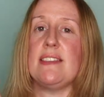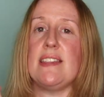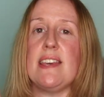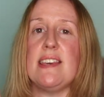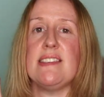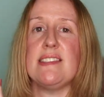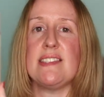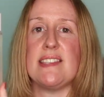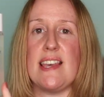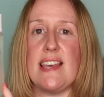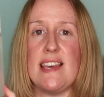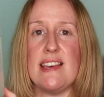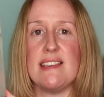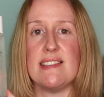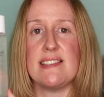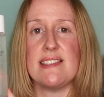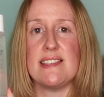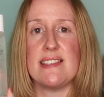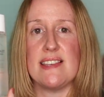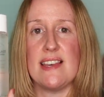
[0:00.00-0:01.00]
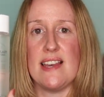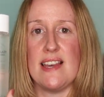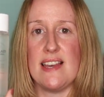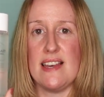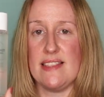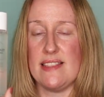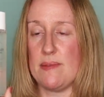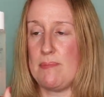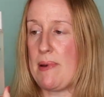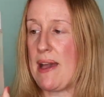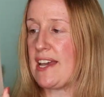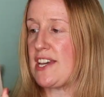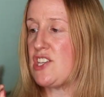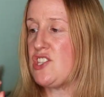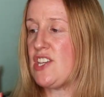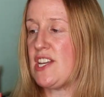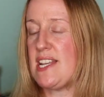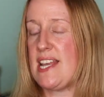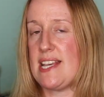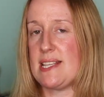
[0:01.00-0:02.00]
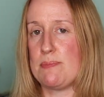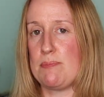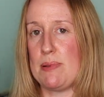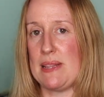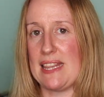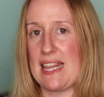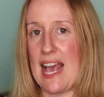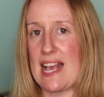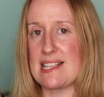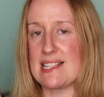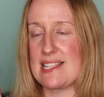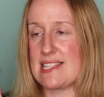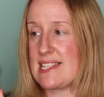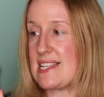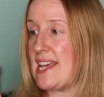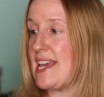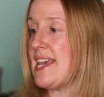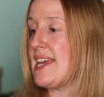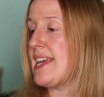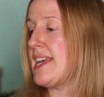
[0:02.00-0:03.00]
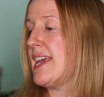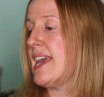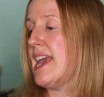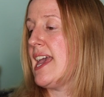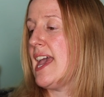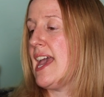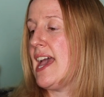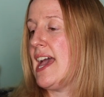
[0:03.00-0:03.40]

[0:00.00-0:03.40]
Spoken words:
This is the packaging, it's plastic.